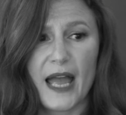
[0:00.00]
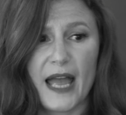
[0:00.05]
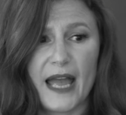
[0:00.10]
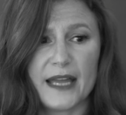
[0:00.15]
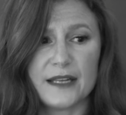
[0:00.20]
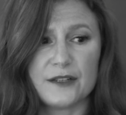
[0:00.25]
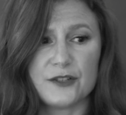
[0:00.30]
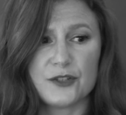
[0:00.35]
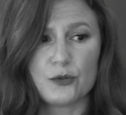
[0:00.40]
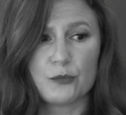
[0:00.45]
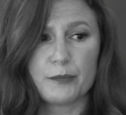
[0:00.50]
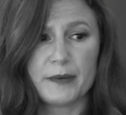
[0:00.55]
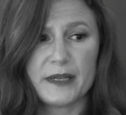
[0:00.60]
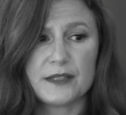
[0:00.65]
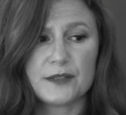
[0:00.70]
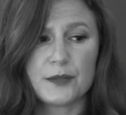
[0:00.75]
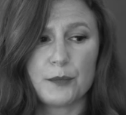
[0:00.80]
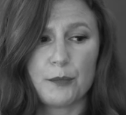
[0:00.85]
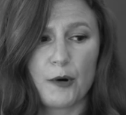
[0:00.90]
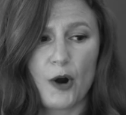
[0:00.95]
And you'll
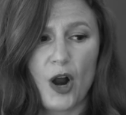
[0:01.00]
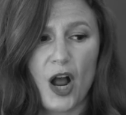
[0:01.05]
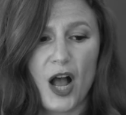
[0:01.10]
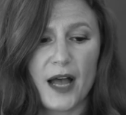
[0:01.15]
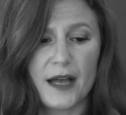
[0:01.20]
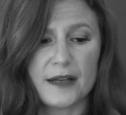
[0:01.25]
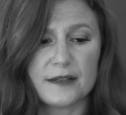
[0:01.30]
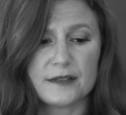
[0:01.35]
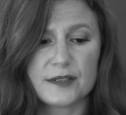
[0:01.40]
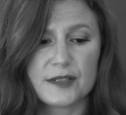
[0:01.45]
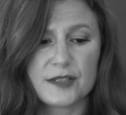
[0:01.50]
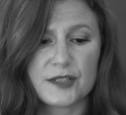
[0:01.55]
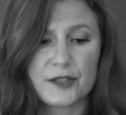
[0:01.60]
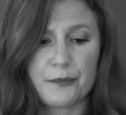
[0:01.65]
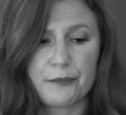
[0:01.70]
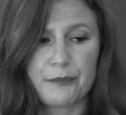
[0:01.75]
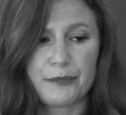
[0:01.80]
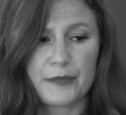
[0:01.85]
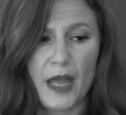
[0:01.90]
be surprised